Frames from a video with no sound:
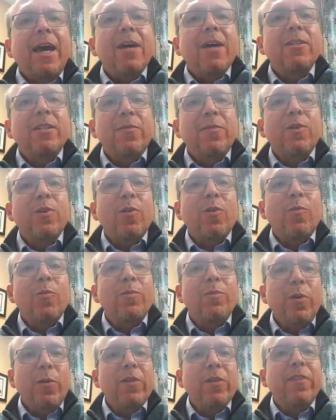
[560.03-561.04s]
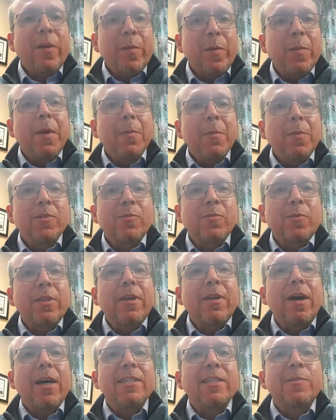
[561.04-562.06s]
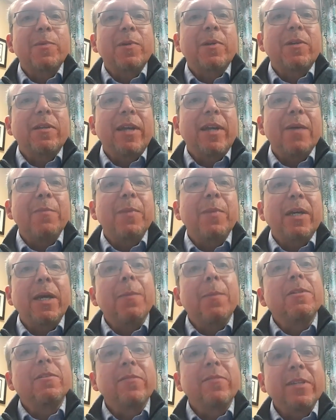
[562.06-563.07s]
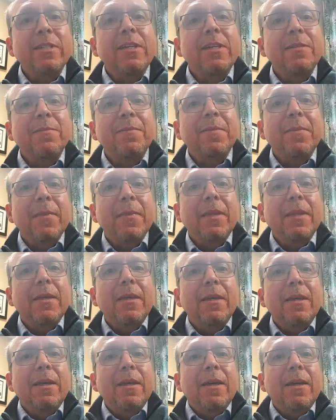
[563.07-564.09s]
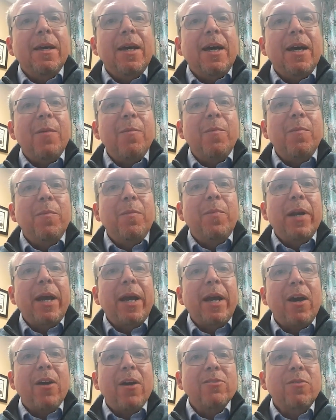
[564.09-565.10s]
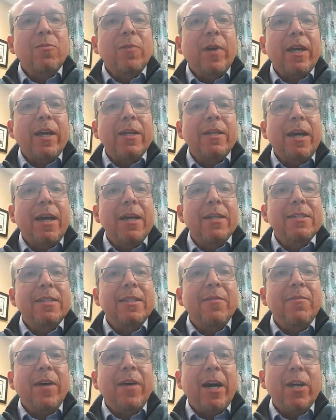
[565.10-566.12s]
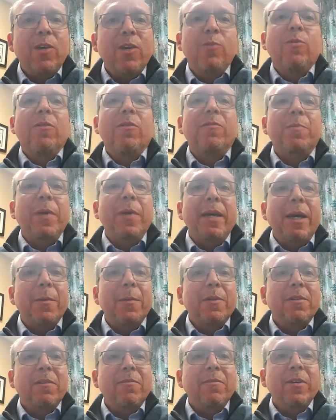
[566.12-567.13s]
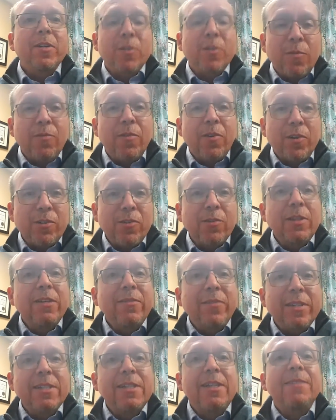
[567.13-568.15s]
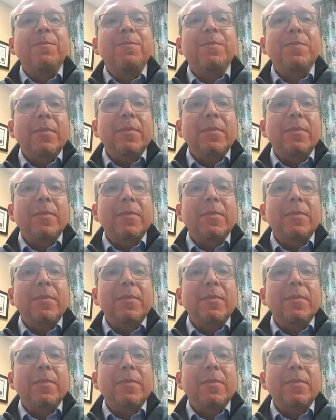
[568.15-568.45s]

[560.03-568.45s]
how difficult knowing family members were in the hospital and not being able to visit. But I also recognize the value of being able to virtually visit,